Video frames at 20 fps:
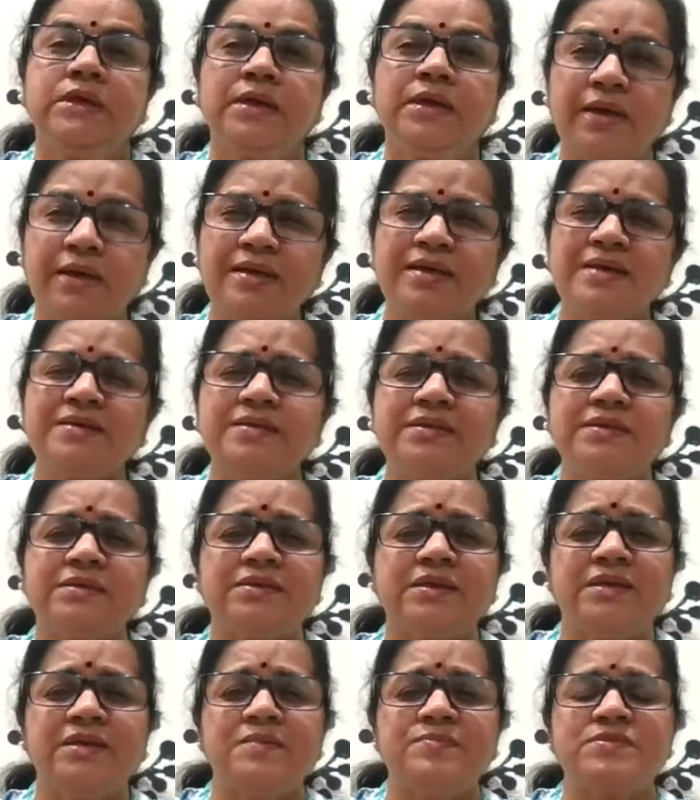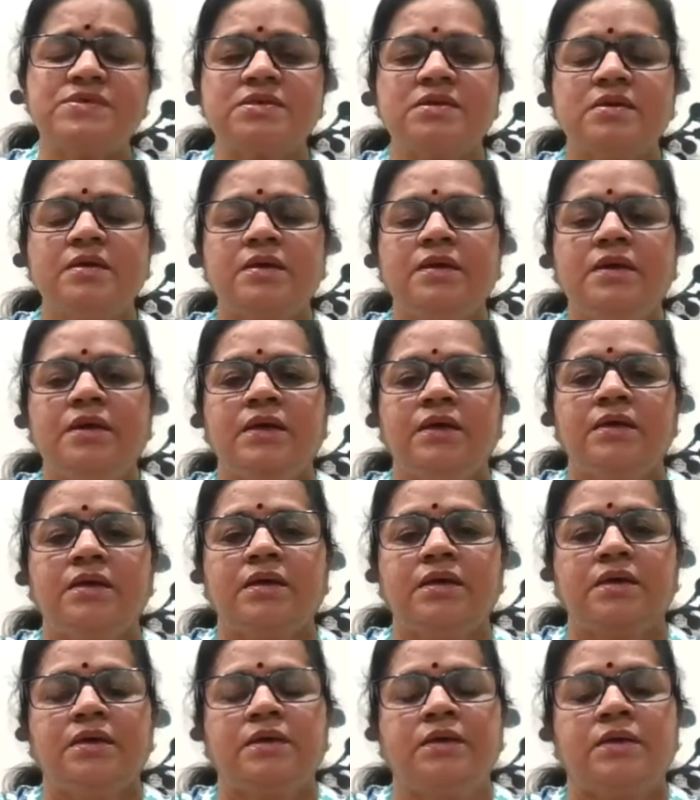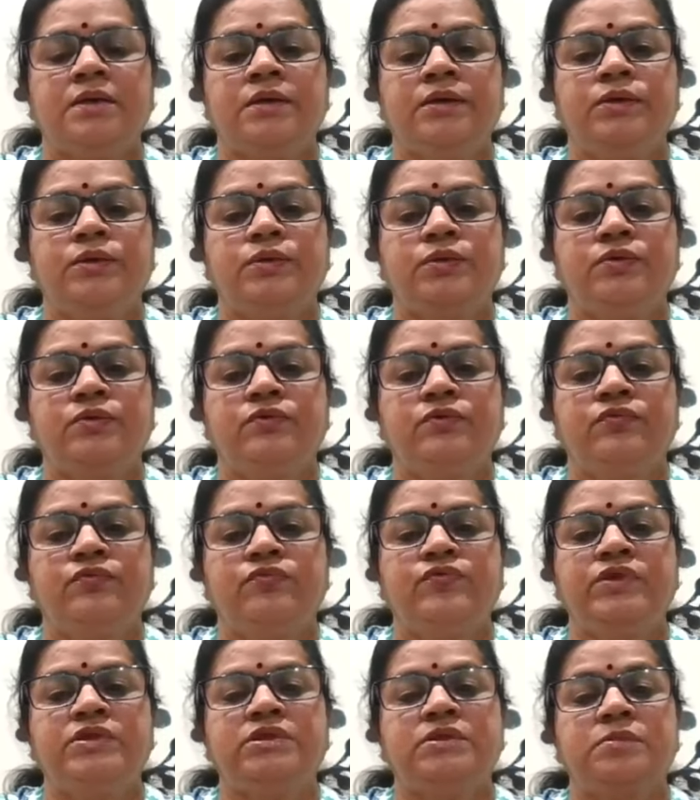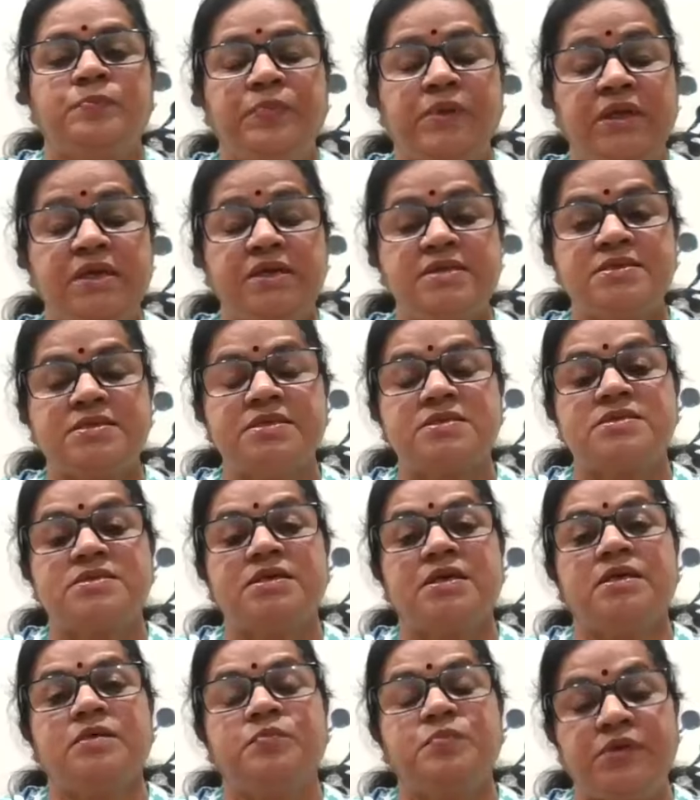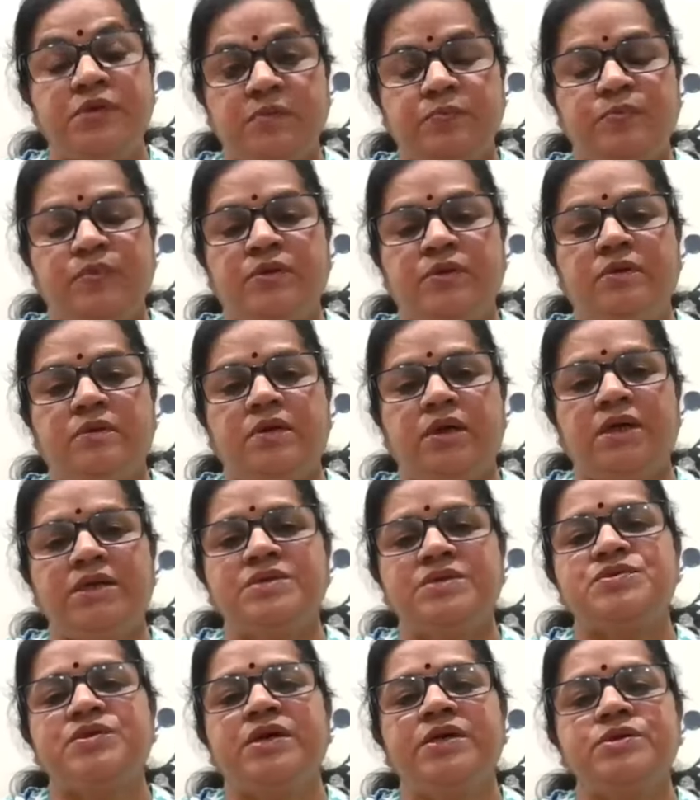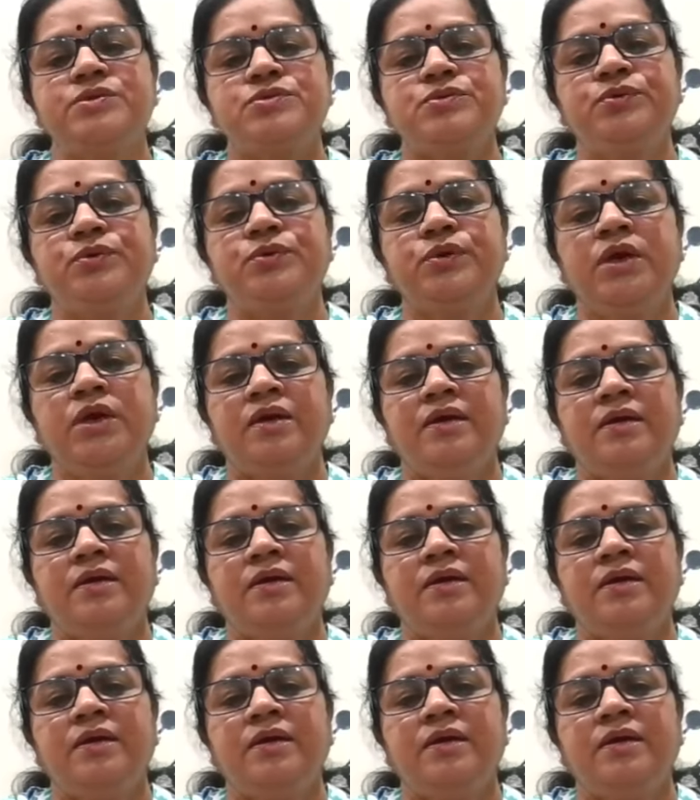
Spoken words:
connect the themes, you know, with the places and people. I try to,